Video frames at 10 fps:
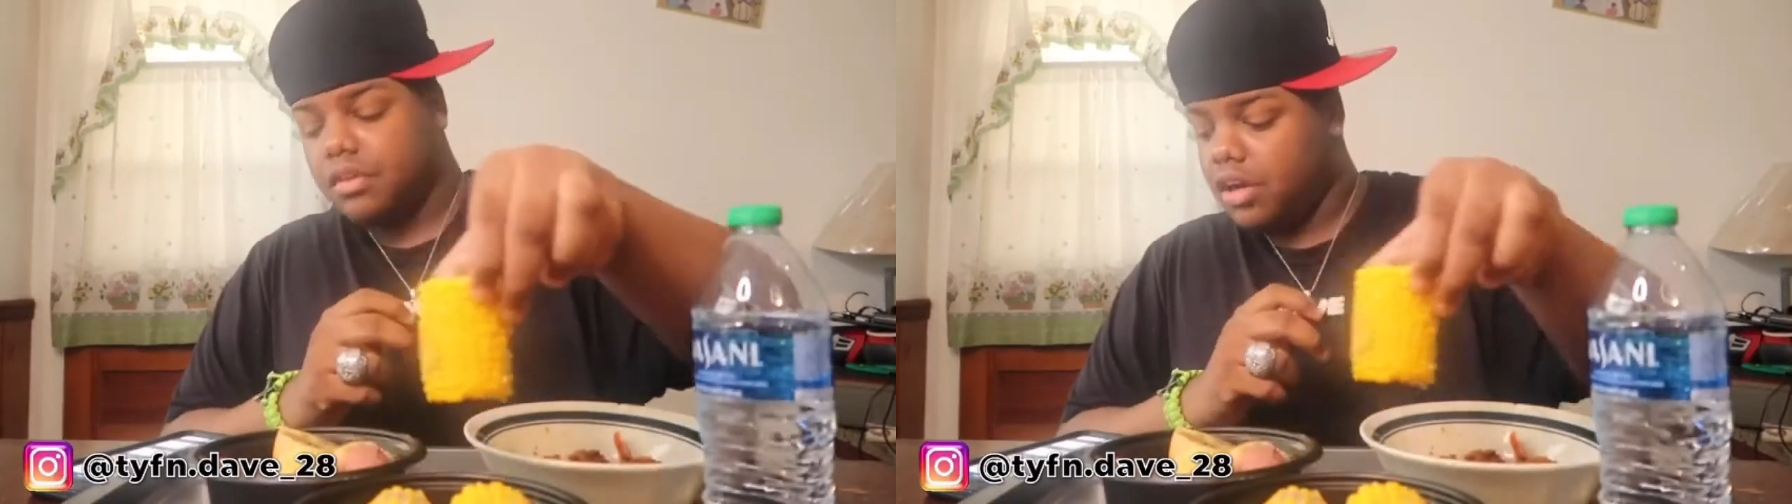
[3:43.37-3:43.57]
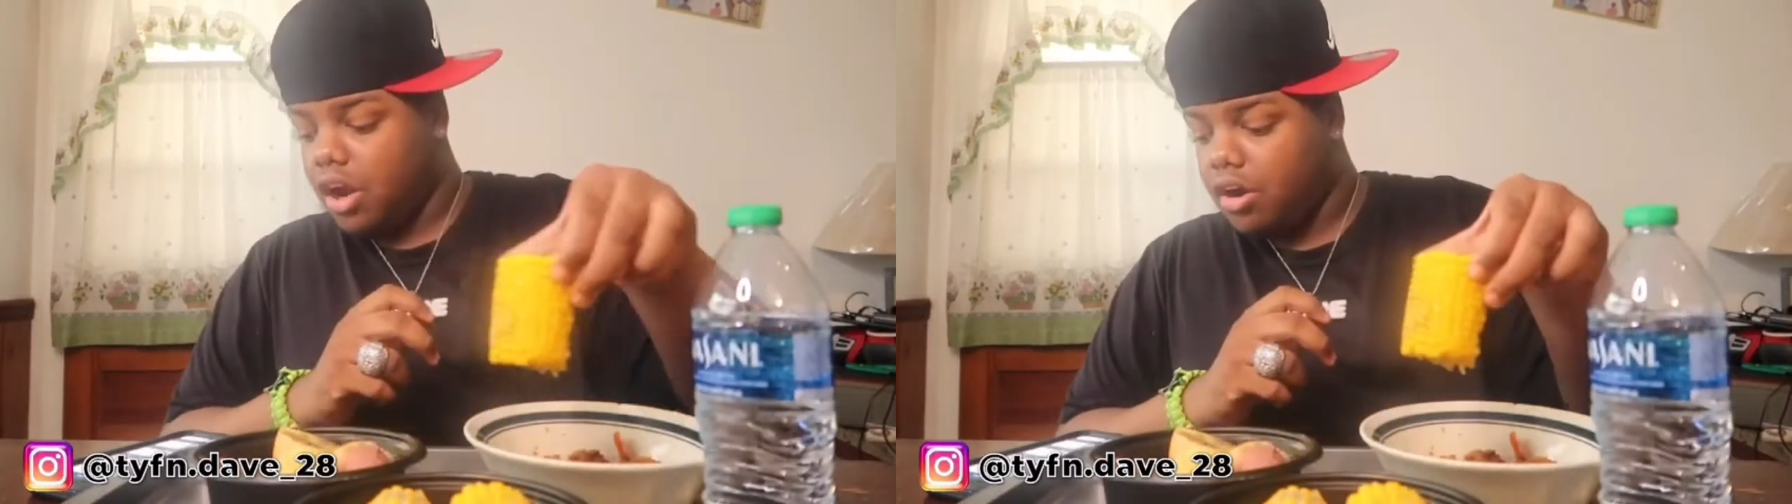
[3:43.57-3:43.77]

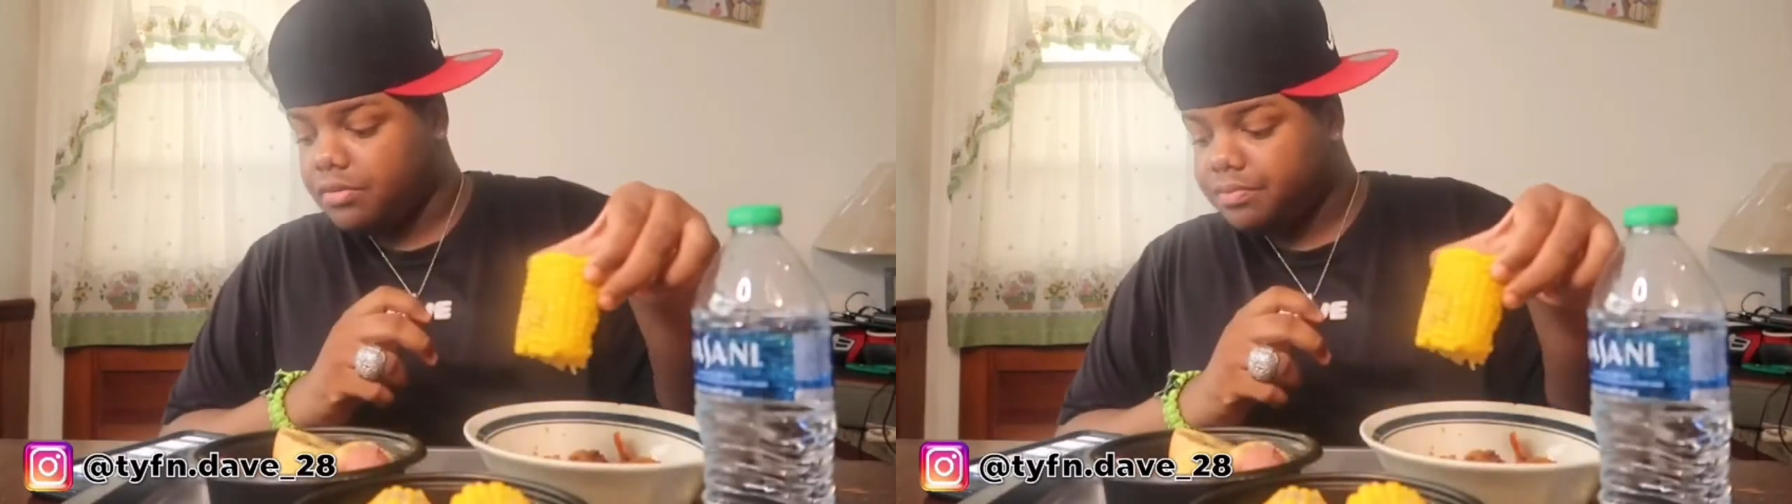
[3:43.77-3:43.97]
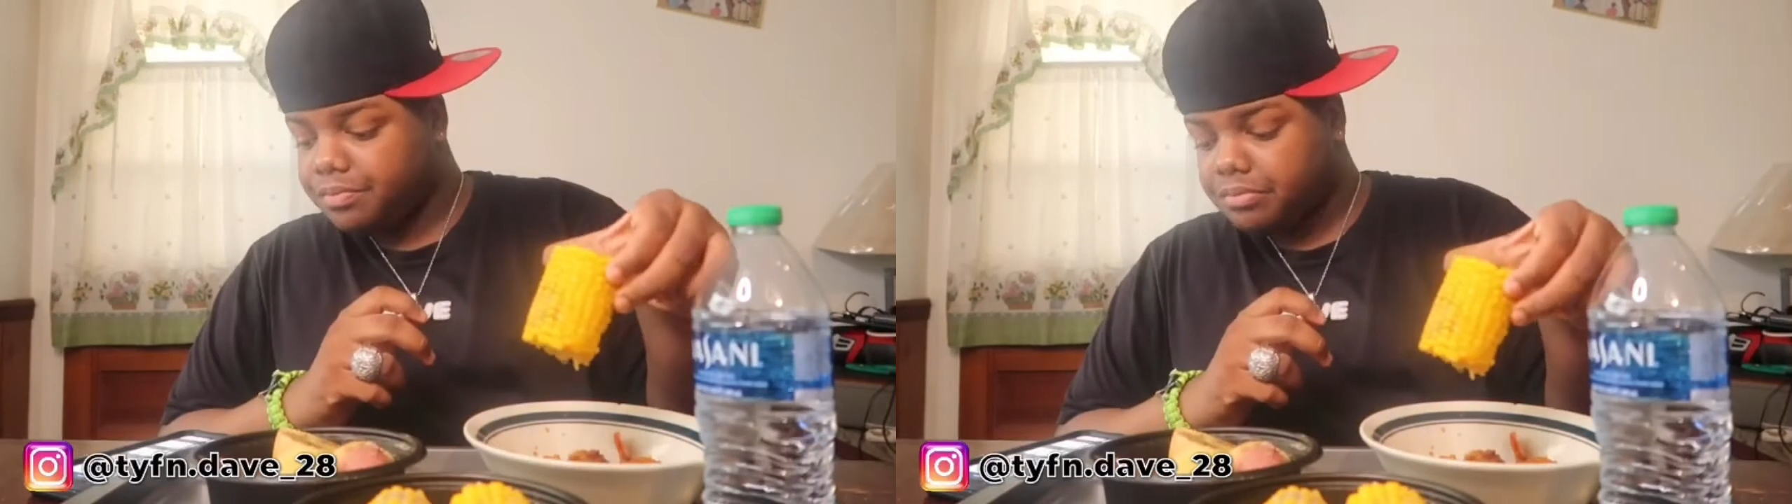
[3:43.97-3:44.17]
You know,